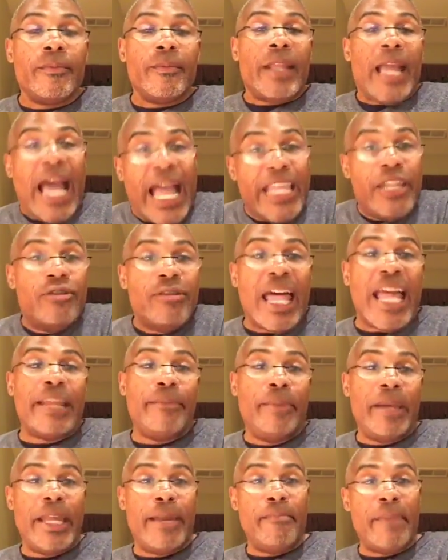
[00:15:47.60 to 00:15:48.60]
How you like
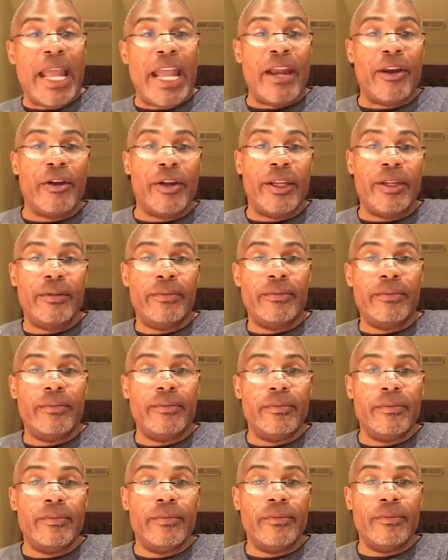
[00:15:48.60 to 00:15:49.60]
being married?
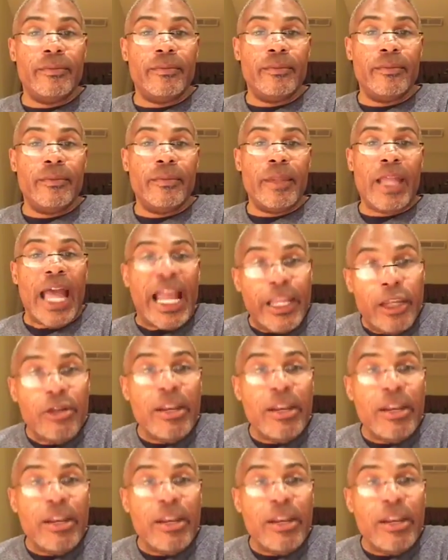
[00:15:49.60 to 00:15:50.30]
How you